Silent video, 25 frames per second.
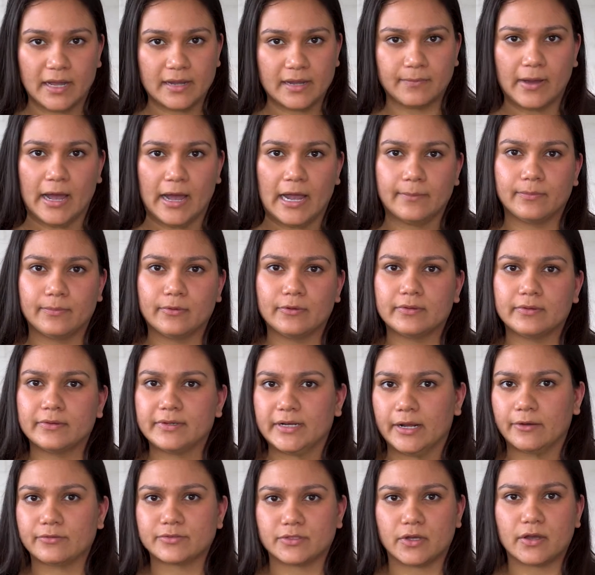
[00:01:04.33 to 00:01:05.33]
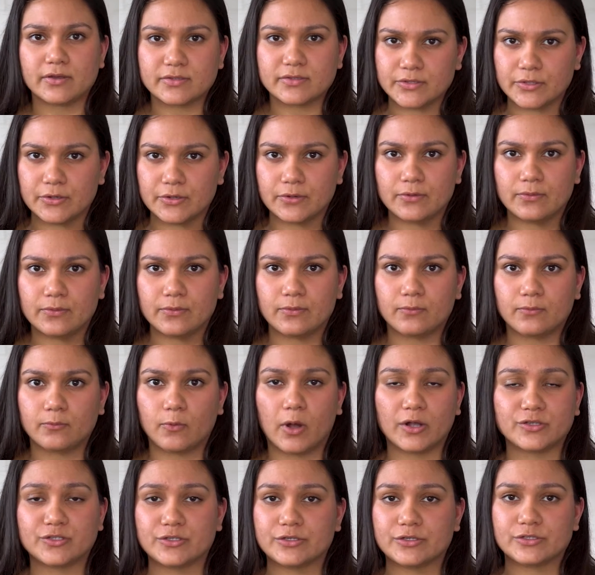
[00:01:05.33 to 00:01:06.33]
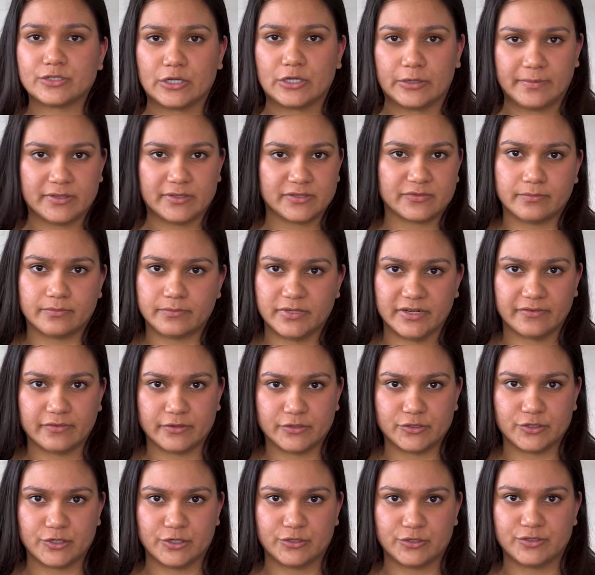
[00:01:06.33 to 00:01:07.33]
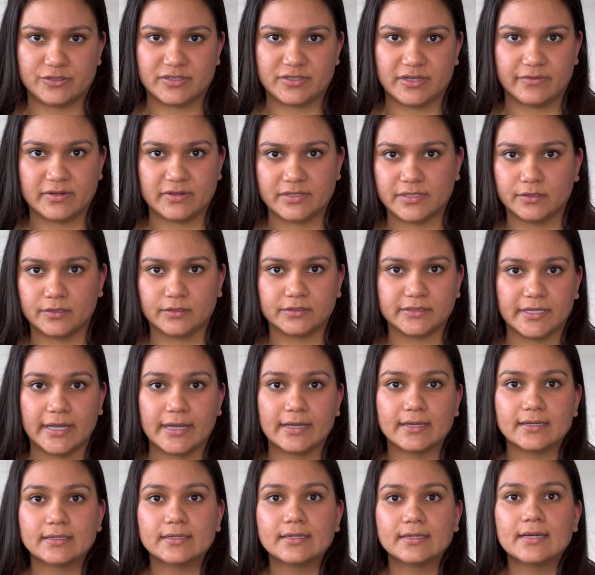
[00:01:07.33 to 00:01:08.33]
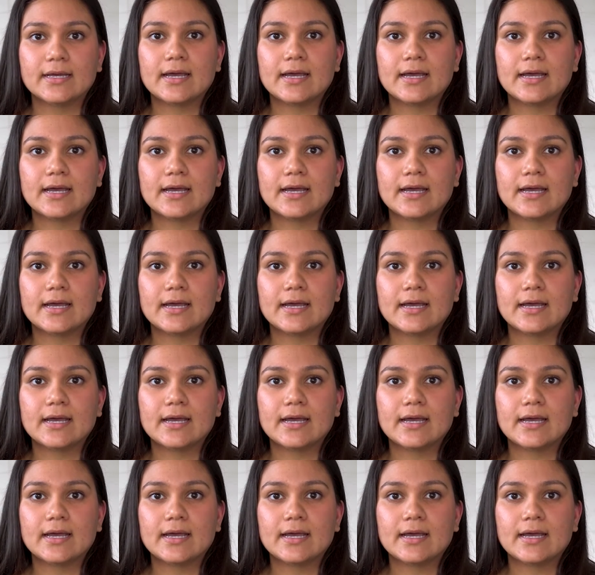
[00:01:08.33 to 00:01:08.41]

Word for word: my Bible and I was also watching sermons from different churches every single day.